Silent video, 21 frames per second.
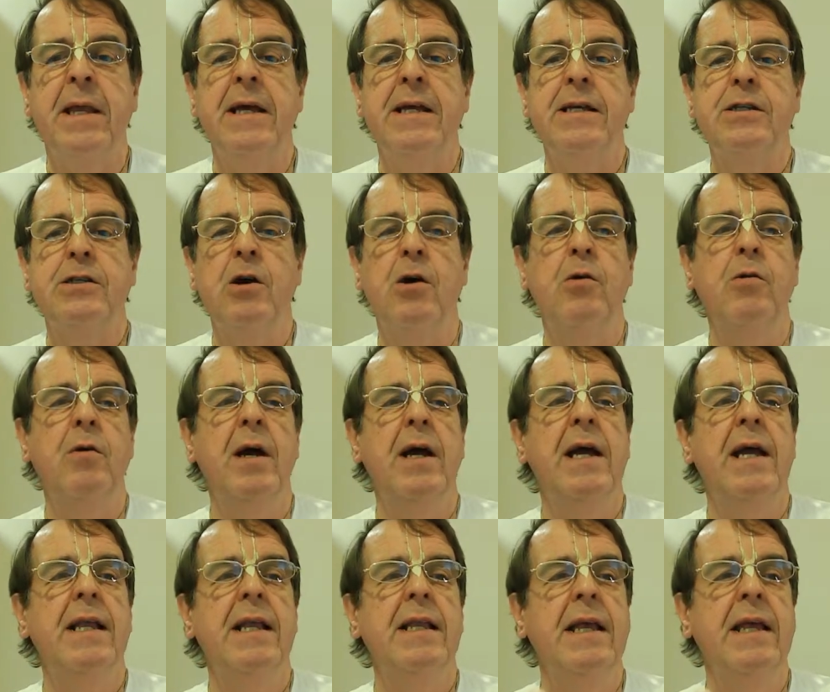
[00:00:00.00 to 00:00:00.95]
So
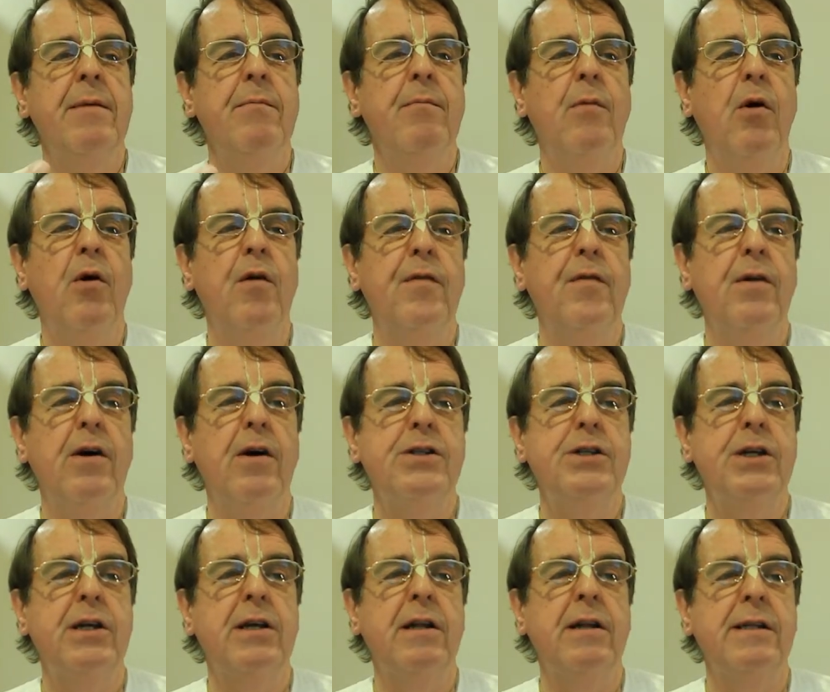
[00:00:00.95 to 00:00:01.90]
the
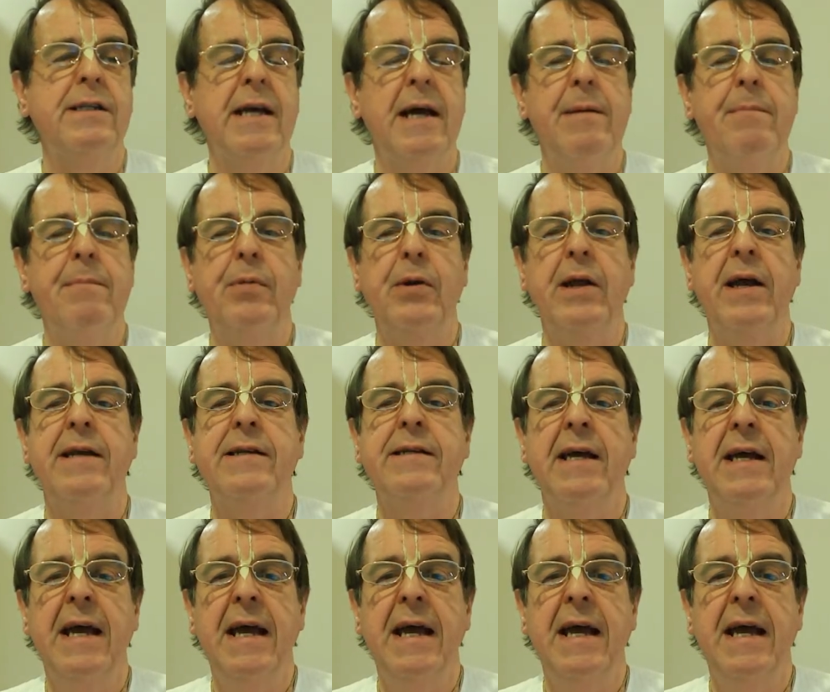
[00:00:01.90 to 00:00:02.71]
morphological template